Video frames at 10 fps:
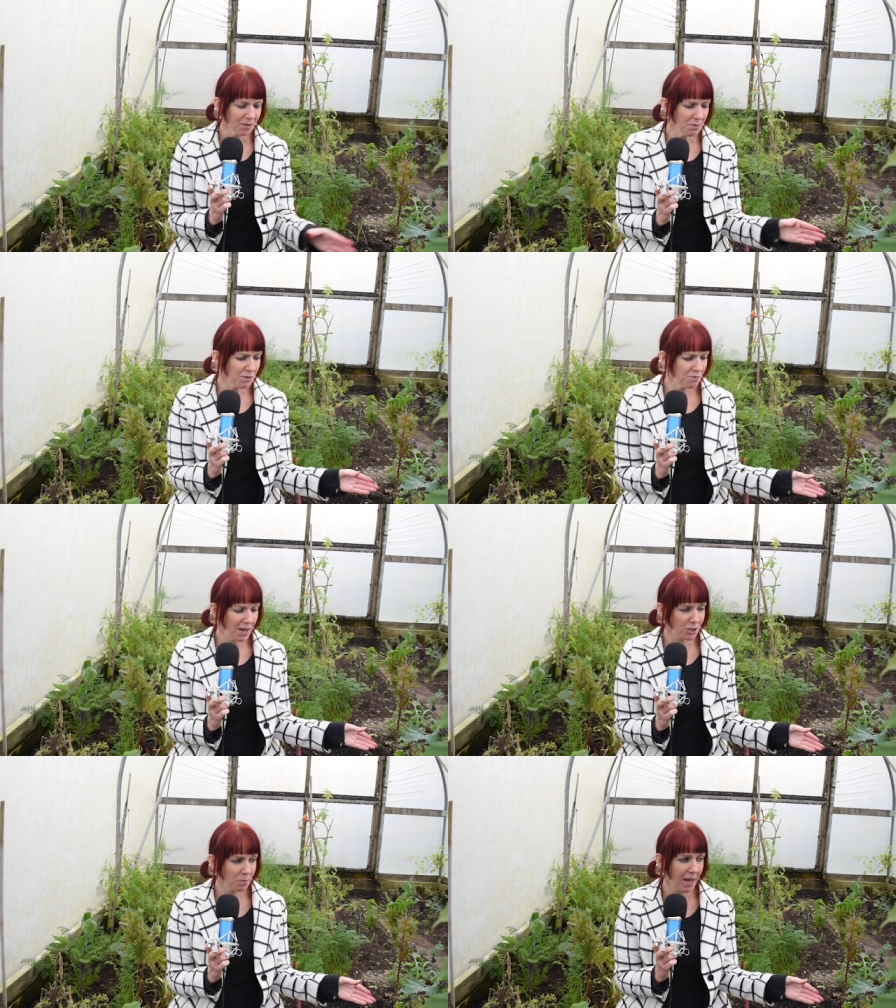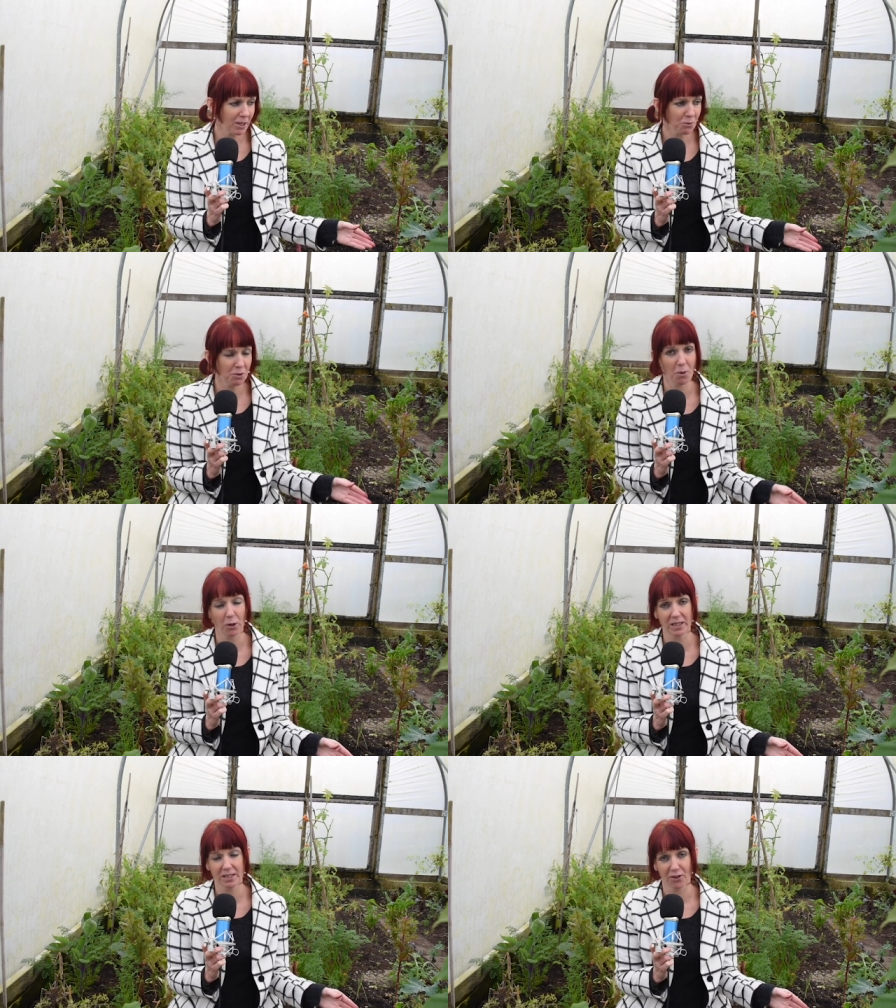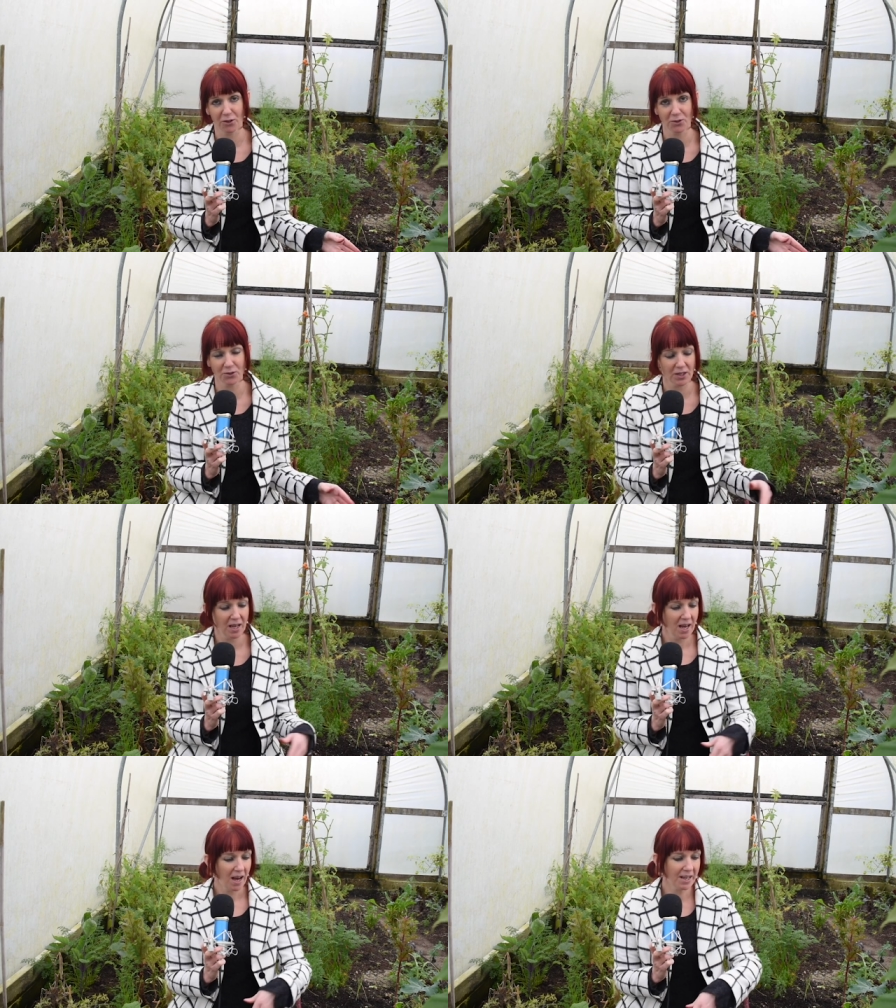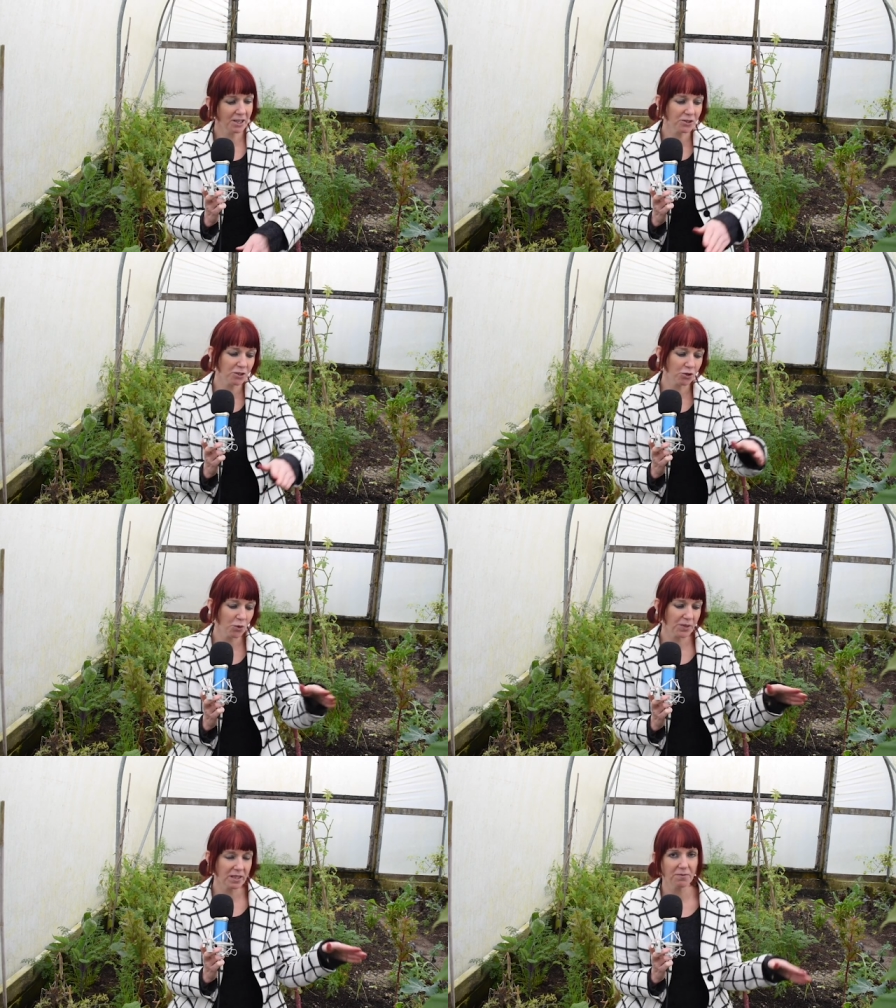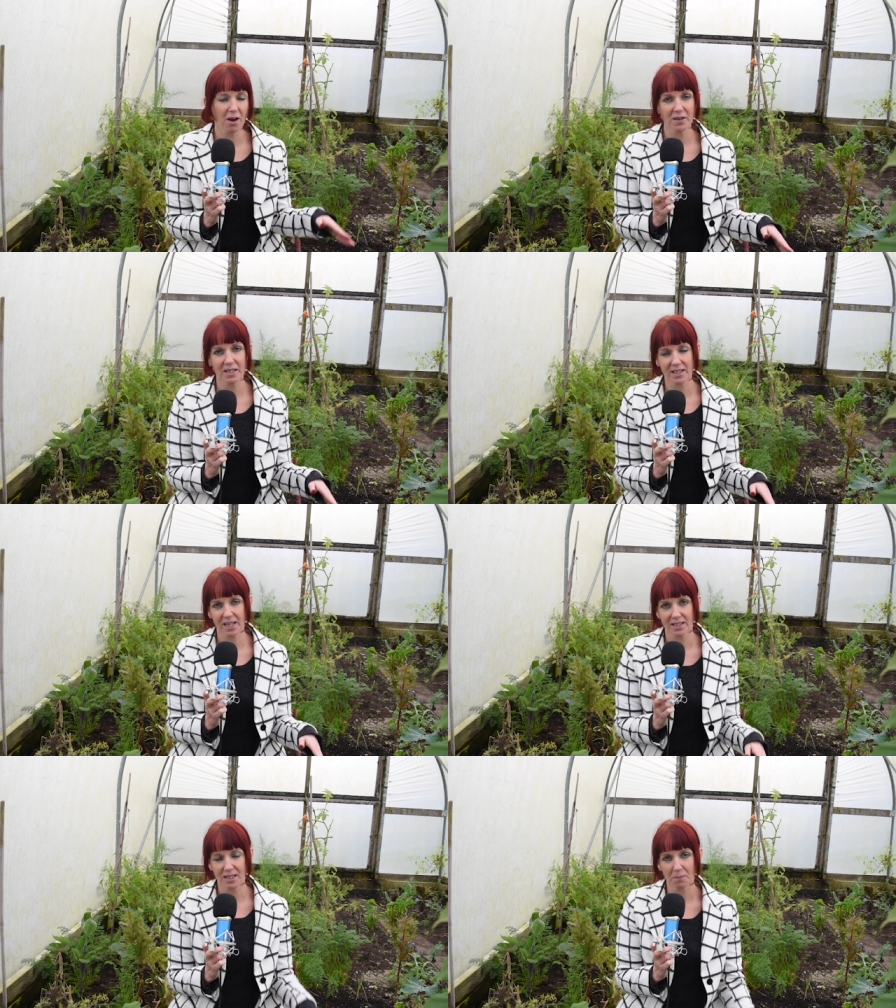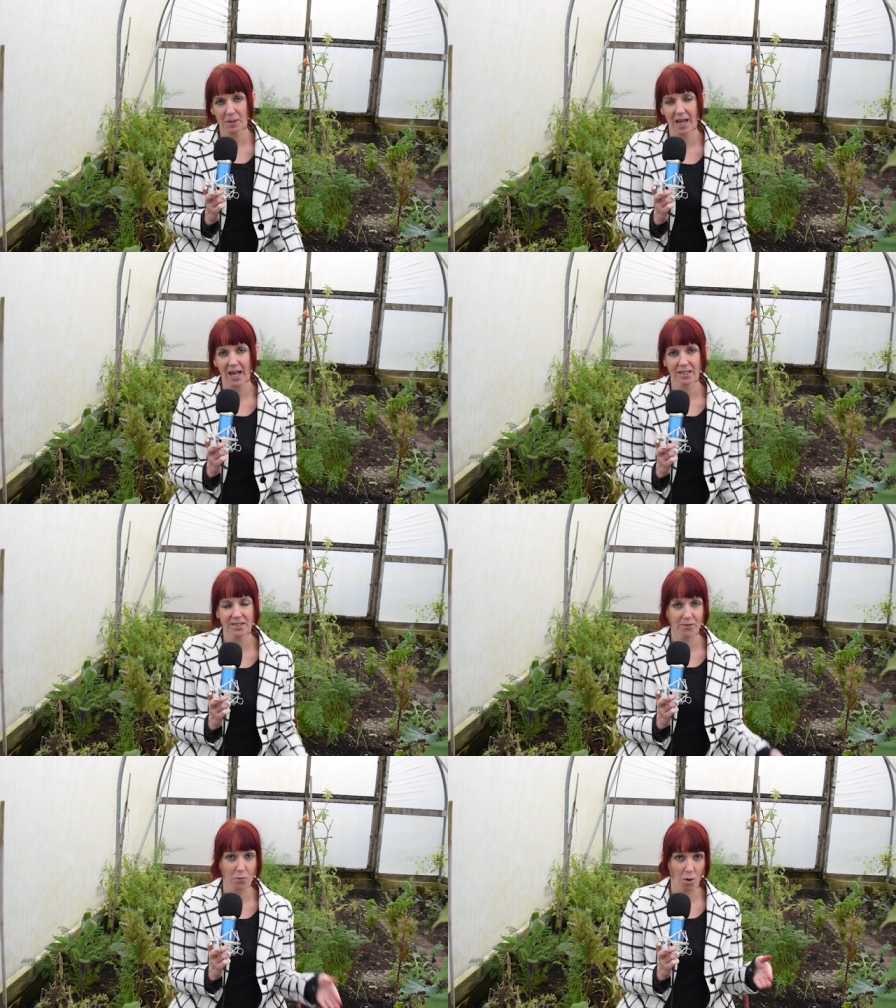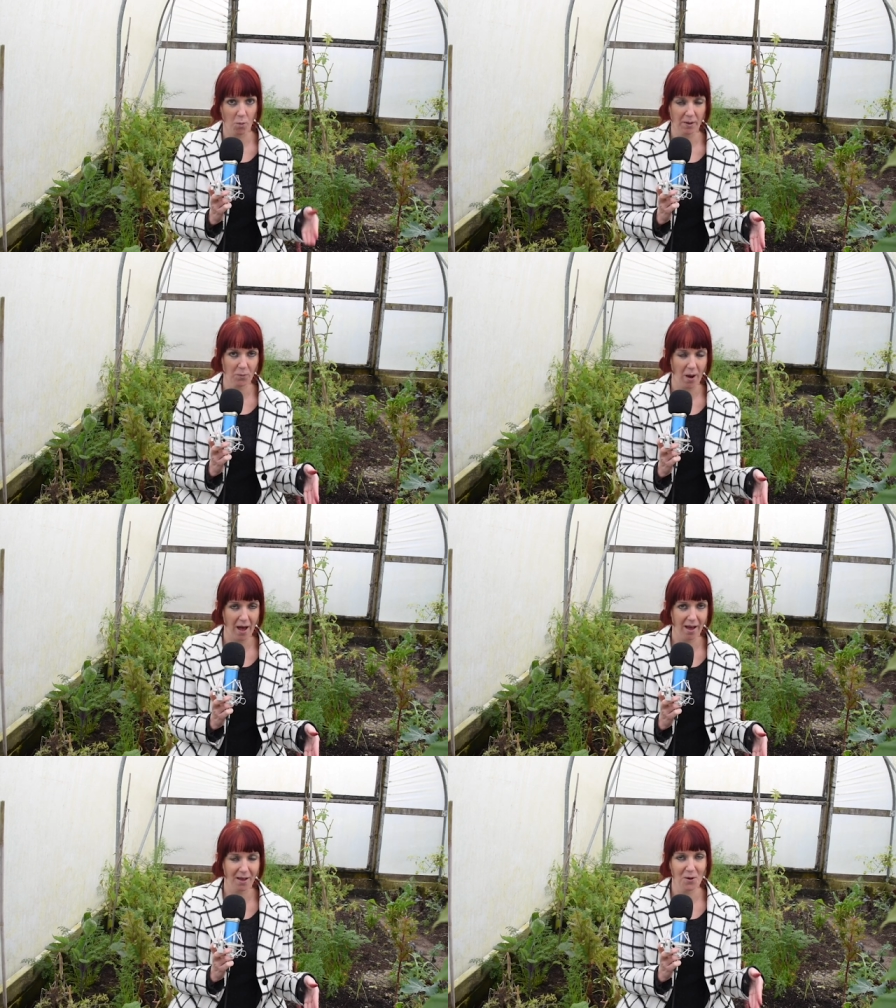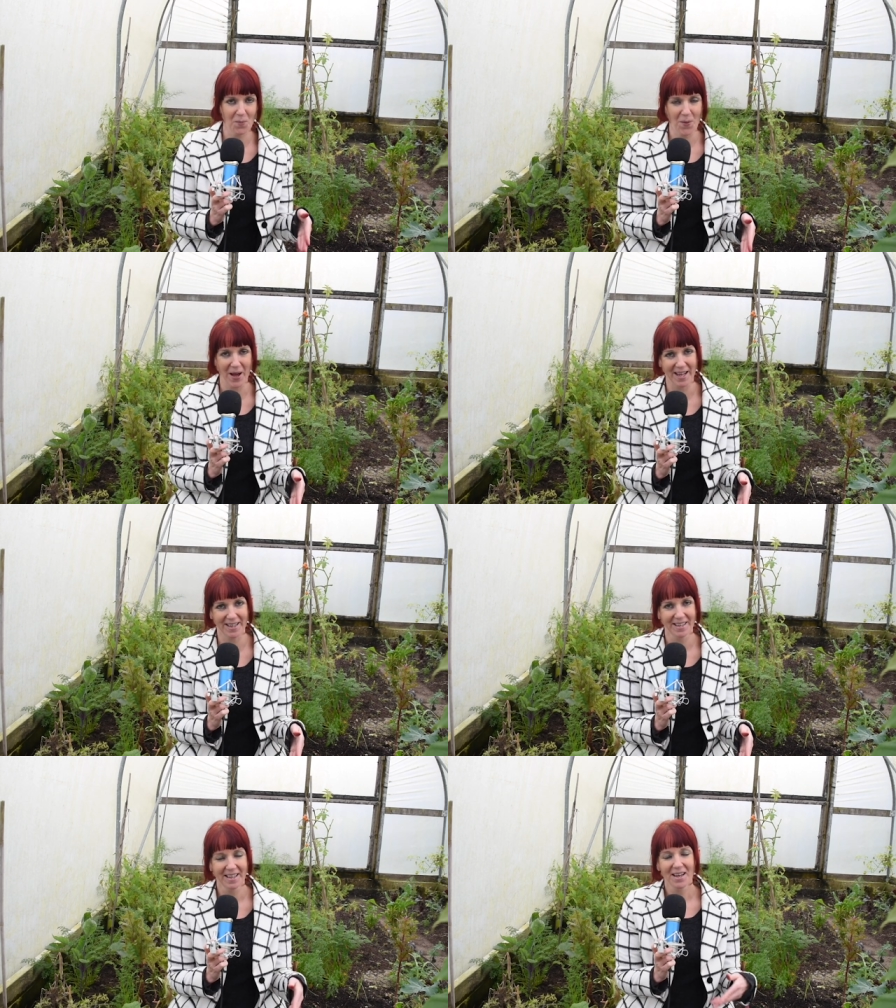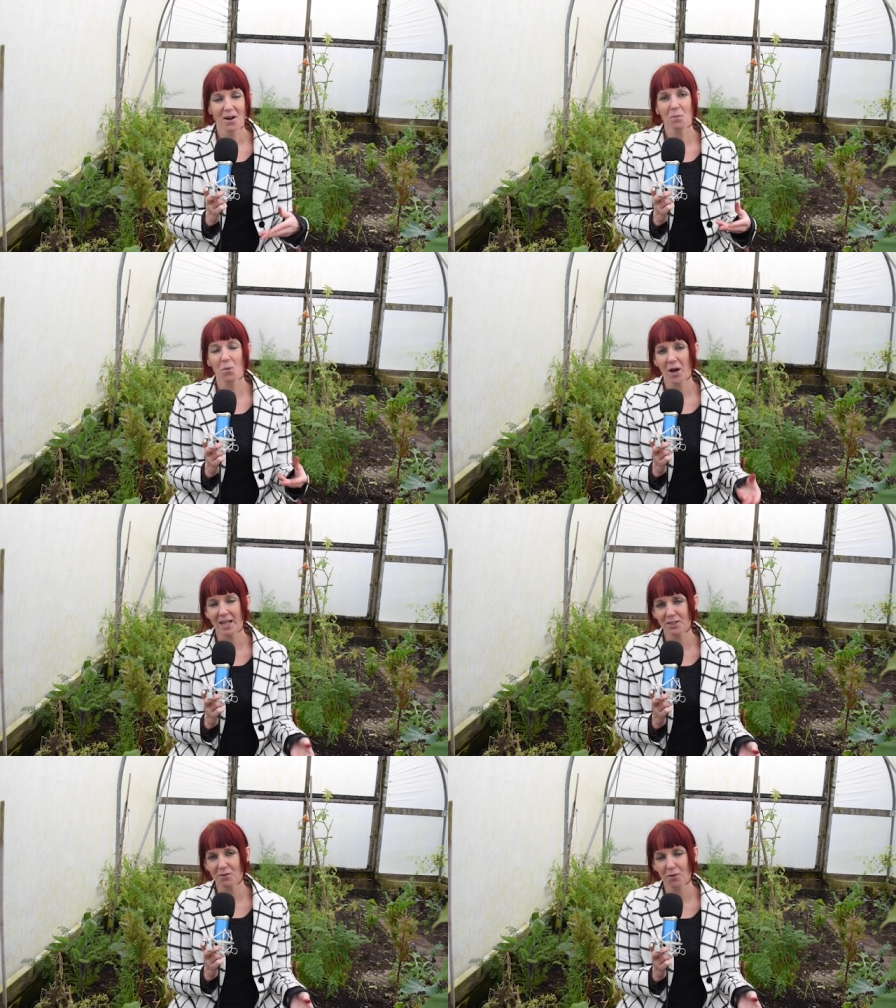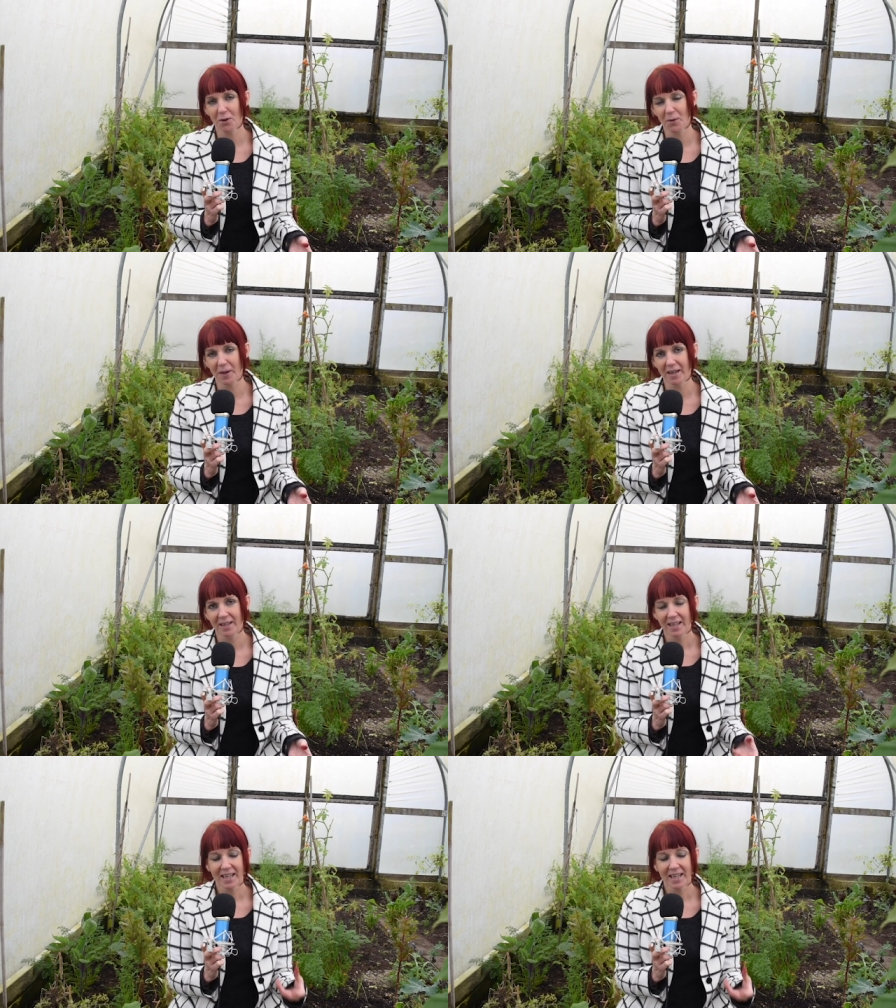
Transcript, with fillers: with the veg patch, with the polytunnels, I used to draw these very exacting plans of what went where and when and what had to follow it.